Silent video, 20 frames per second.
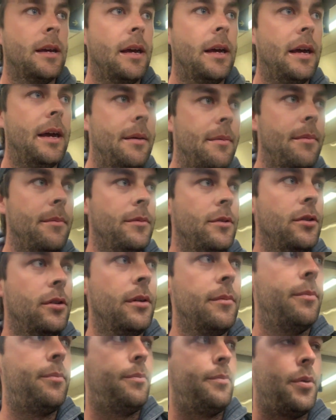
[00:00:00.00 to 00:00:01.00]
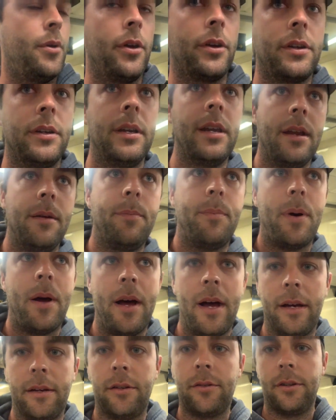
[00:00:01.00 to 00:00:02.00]
um, Birkenhead
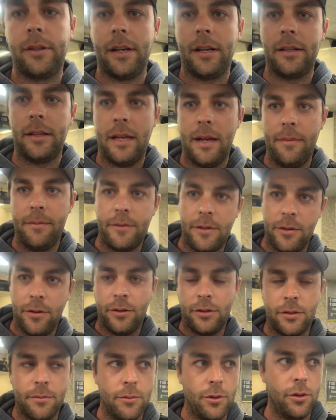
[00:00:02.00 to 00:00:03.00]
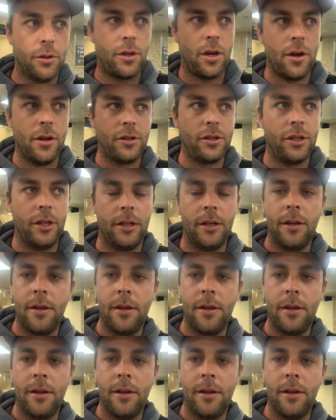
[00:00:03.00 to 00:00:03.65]
Park Cricket Club to do some more coaching.